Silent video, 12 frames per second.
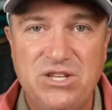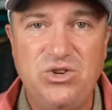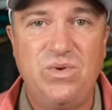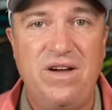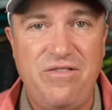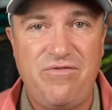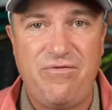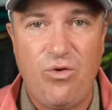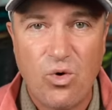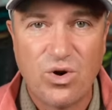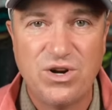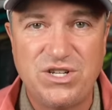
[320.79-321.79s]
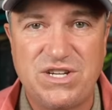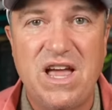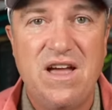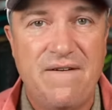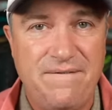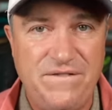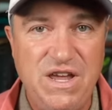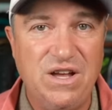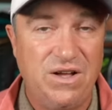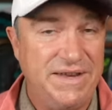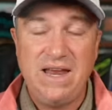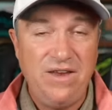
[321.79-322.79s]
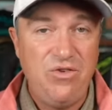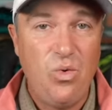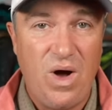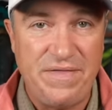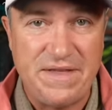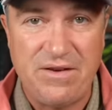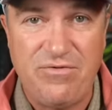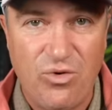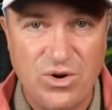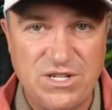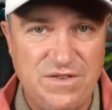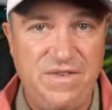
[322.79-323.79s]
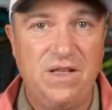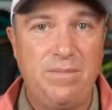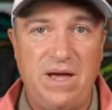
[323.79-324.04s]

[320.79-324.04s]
to a forged feel. And if you want that forged feel,